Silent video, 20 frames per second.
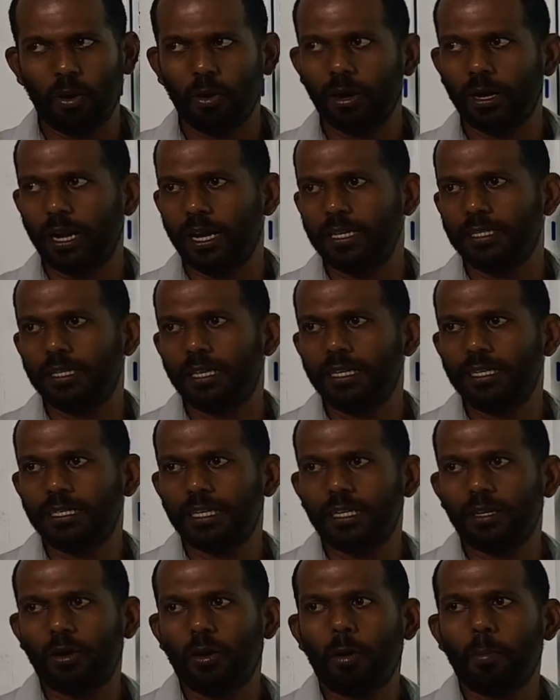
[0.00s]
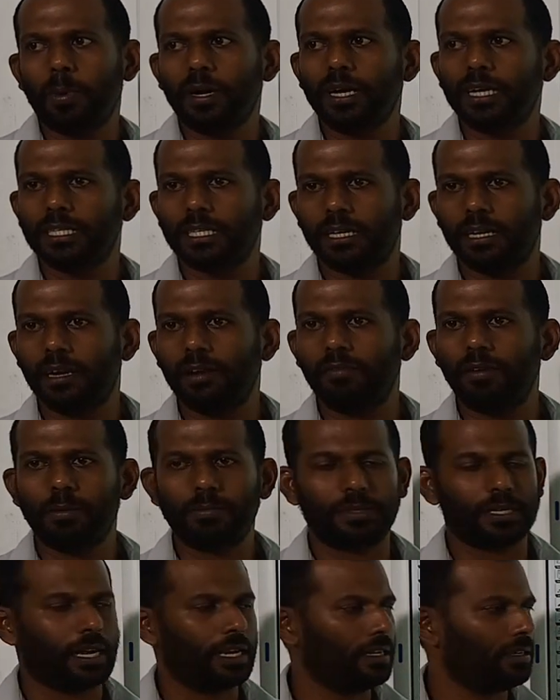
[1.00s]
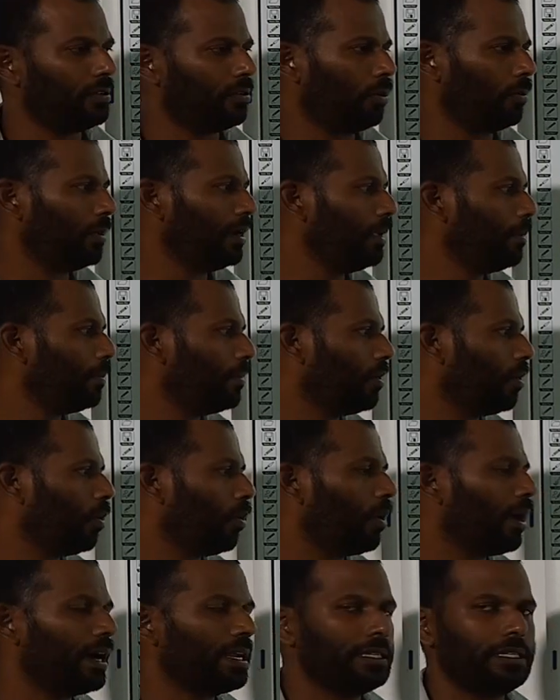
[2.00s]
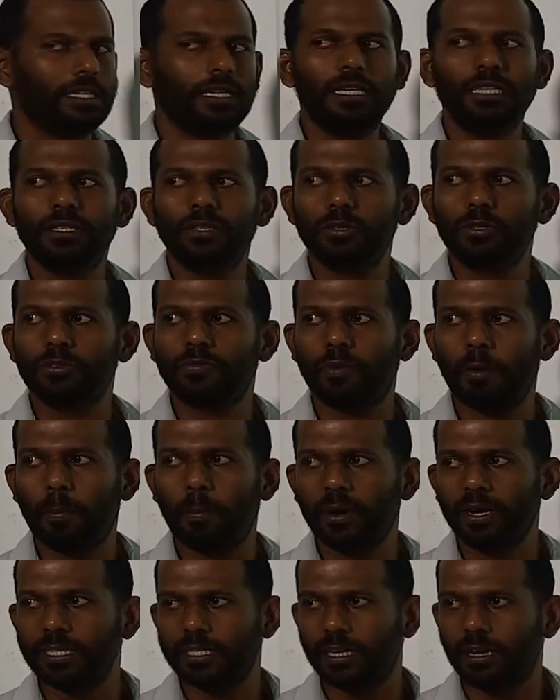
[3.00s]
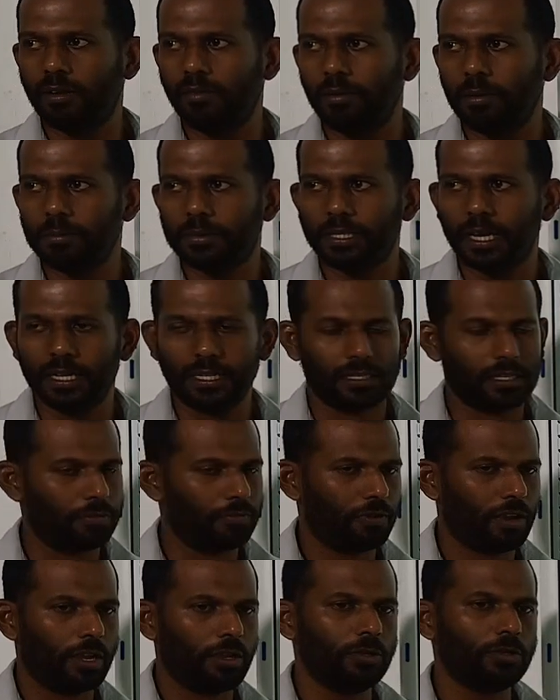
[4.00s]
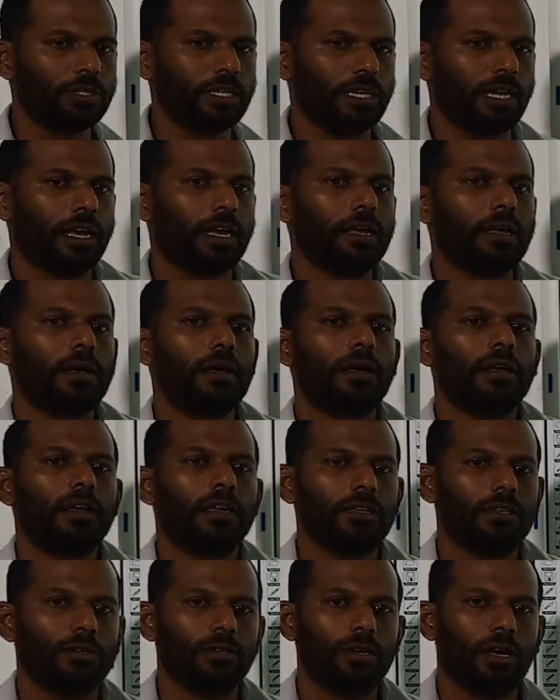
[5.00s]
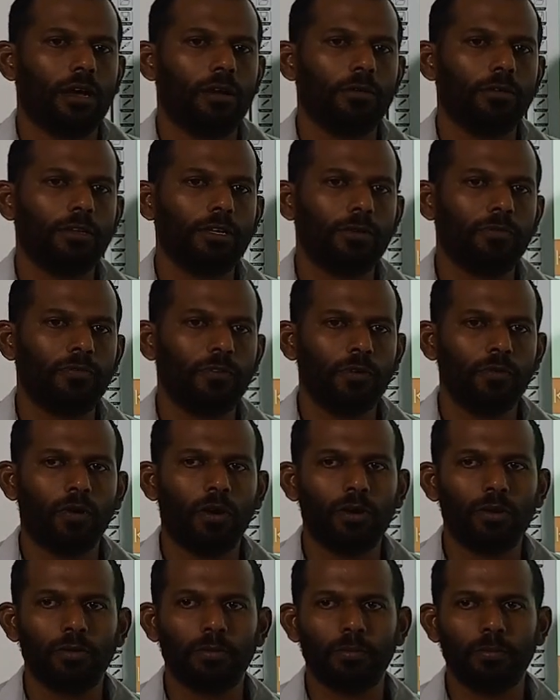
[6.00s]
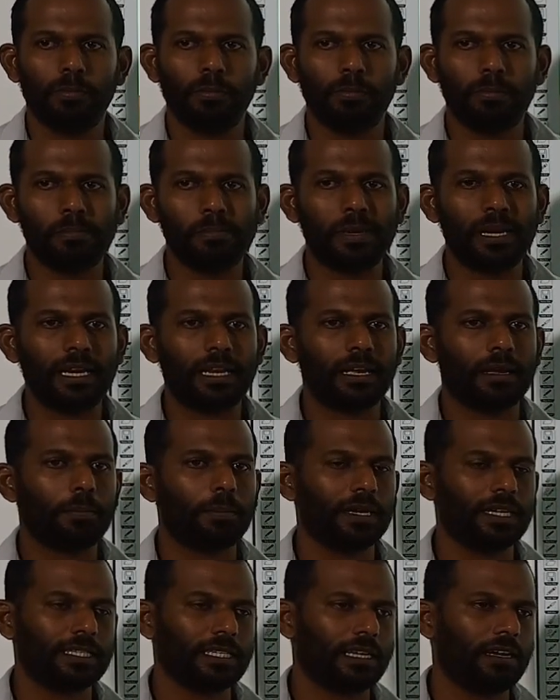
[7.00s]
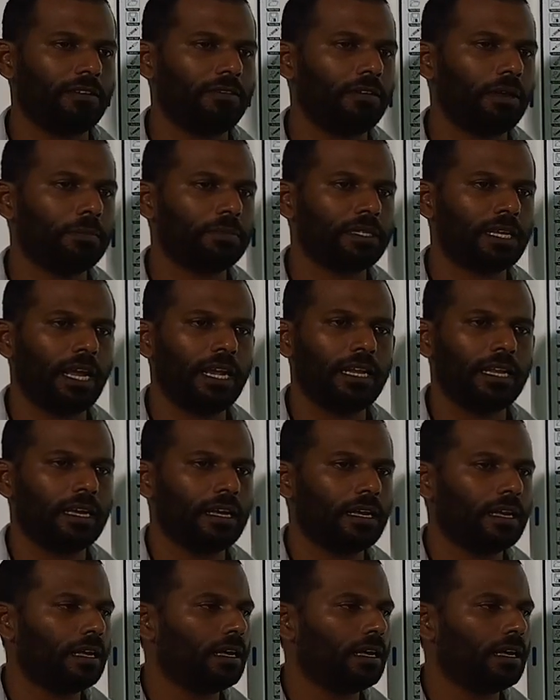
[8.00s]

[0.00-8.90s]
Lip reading: organization for personal website. Normally org is used for personal websites. If you are using if you want to build a personal website,